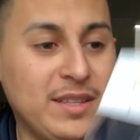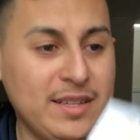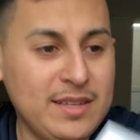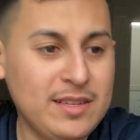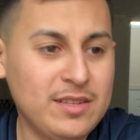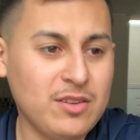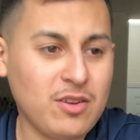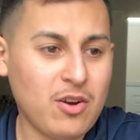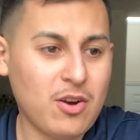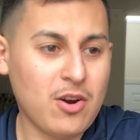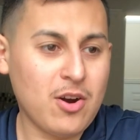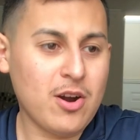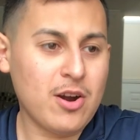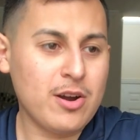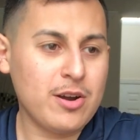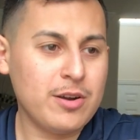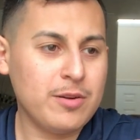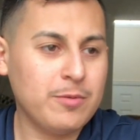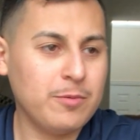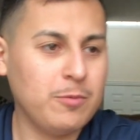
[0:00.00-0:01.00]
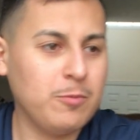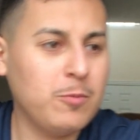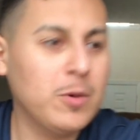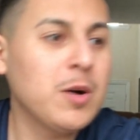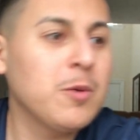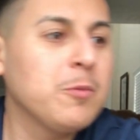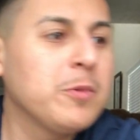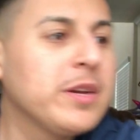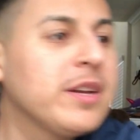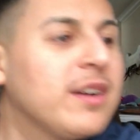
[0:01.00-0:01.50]
these are
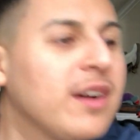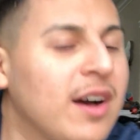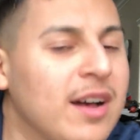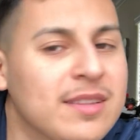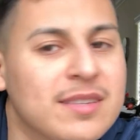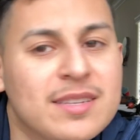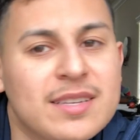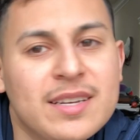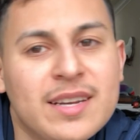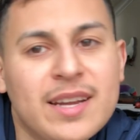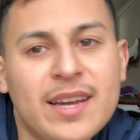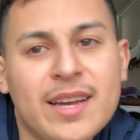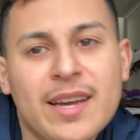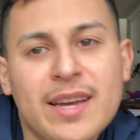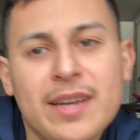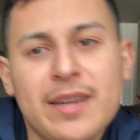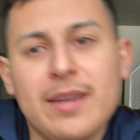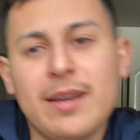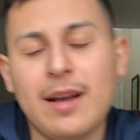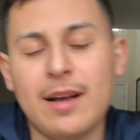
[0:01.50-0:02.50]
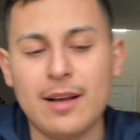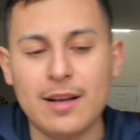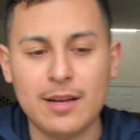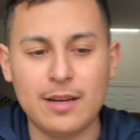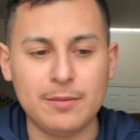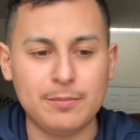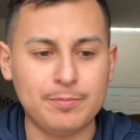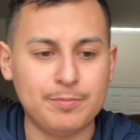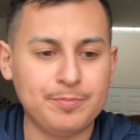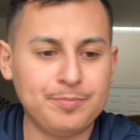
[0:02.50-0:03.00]
what we got today
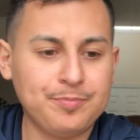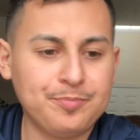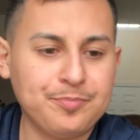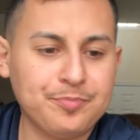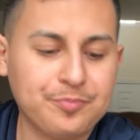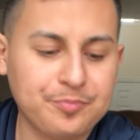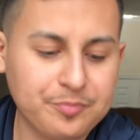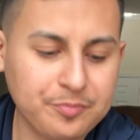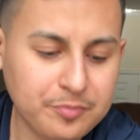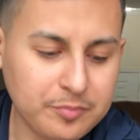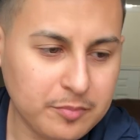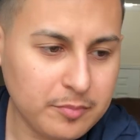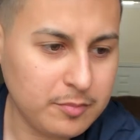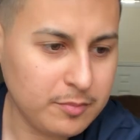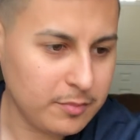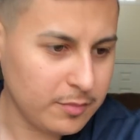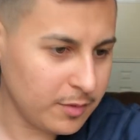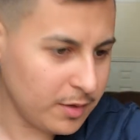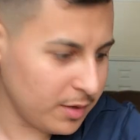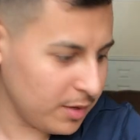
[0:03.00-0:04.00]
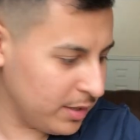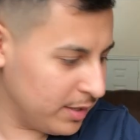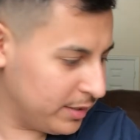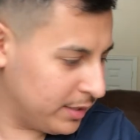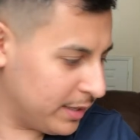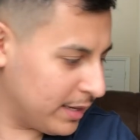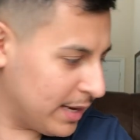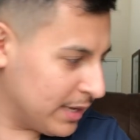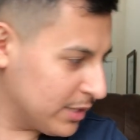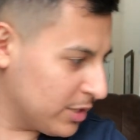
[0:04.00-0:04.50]
um, in
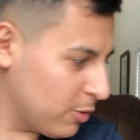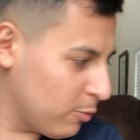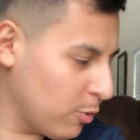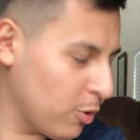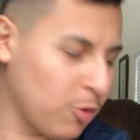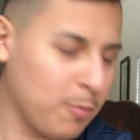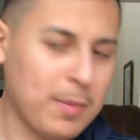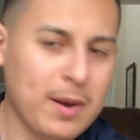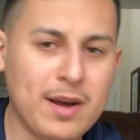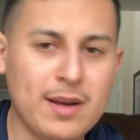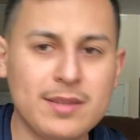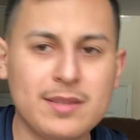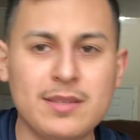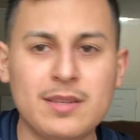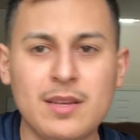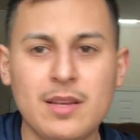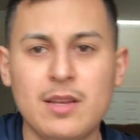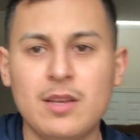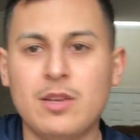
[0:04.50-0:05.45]
the Gacha robots